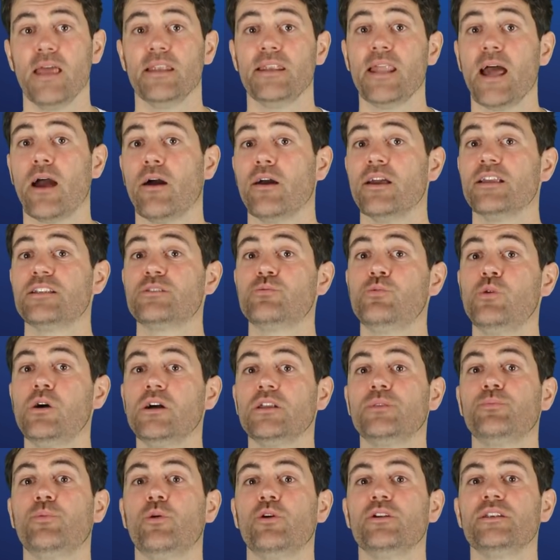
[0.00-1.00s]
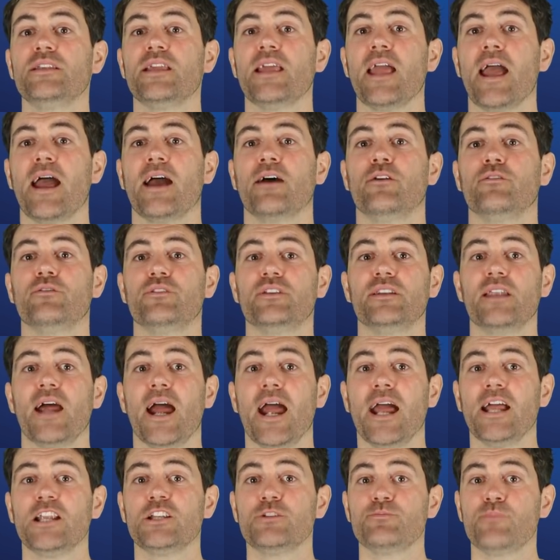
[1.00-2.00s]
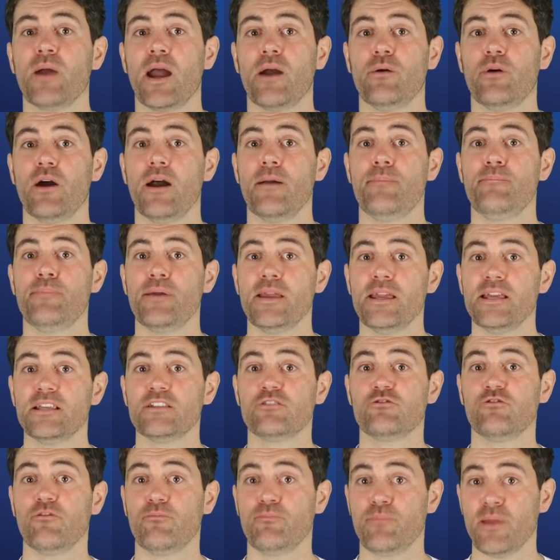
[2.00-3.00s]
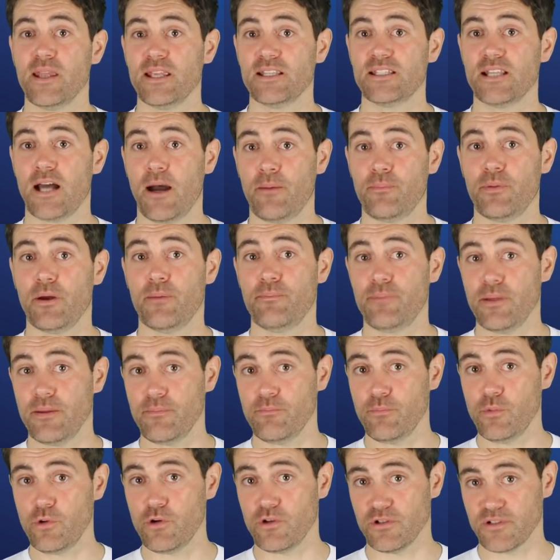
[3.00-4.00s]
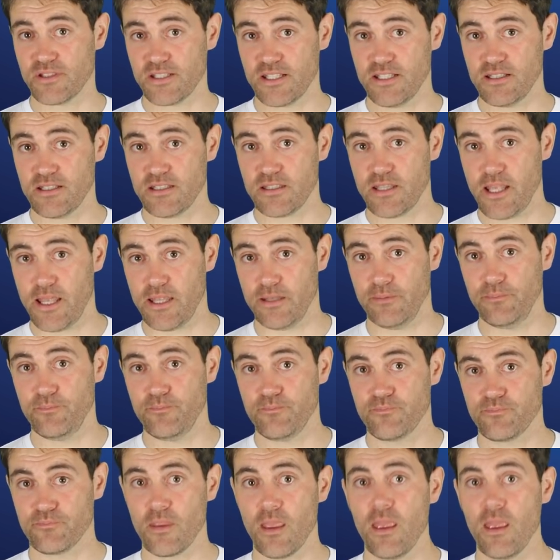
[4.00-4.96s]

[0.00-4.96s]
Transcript: Now, it's worth pointing out that hash power appears to have picked up a bit more since then.